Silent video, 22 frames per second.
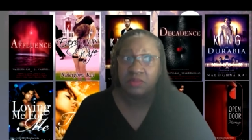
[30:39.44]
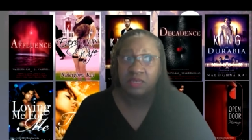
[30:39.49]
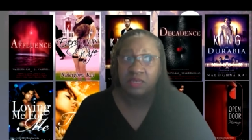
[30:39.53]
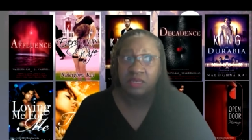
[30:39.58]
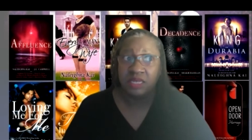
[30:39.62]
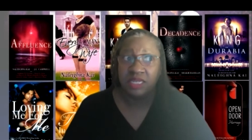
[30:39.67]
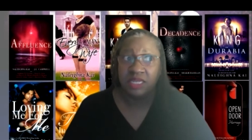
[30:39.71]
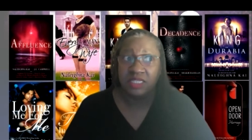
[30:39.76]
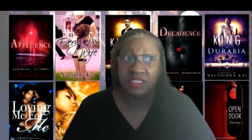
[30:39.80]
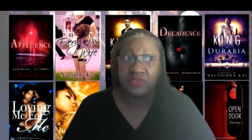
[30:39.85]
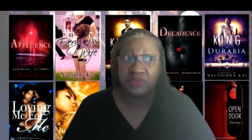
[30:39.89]

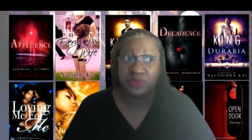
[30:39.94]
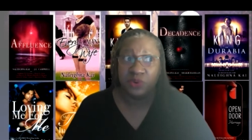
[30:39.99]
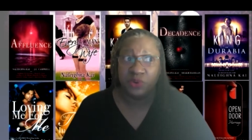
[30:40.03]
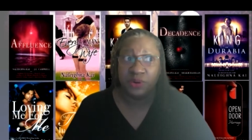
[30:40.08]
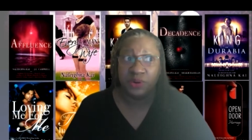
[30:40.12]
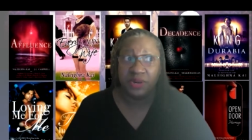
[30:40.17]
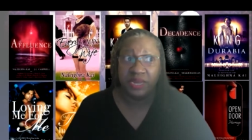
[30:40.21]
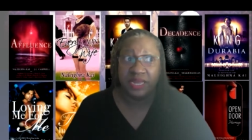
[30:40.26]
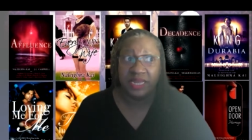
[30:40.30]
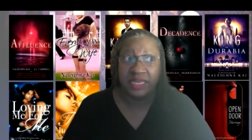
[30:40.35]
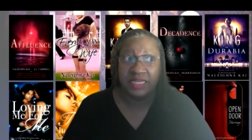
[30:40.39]
as
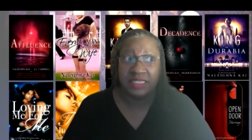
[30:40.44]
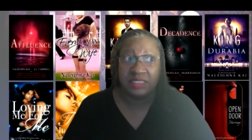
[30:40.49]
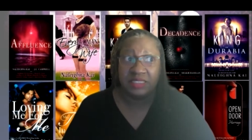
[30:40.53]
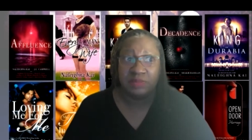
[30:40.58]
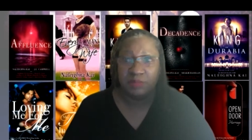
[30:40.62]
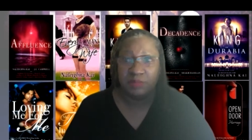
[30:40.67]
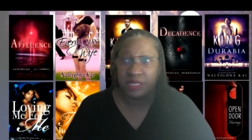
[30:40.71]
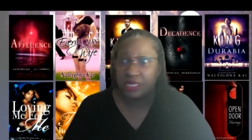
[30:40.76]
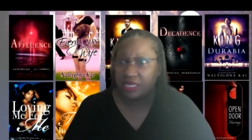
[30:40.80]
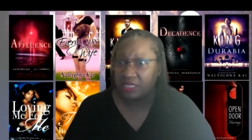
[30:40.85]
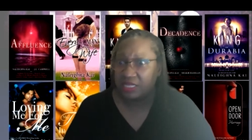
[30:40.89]
far as
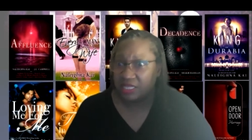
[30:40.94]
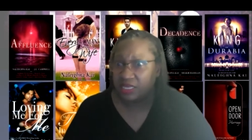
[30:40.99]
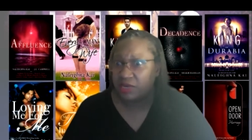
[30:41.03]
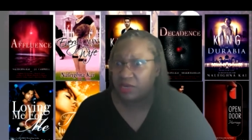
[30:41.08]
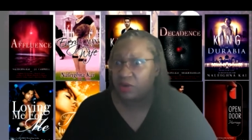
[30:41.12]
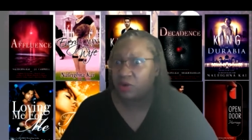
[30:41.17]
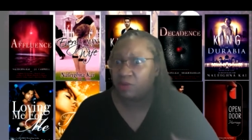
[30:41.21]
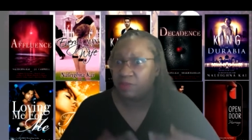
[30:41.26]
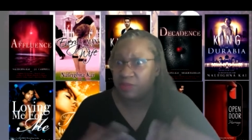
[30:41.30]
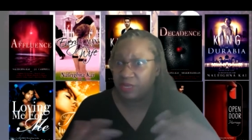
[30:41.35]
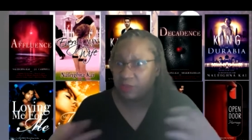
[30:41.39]
being
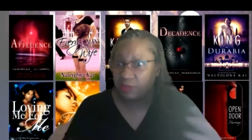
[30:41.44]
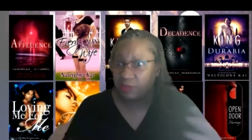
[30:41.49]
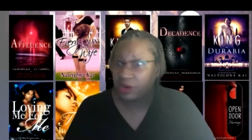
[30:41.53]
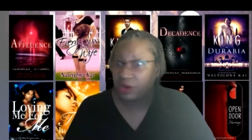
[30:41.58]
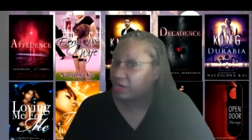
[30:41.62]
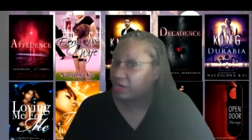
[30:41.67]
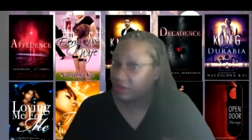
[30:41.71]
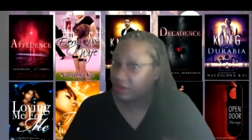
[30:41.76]
there or being part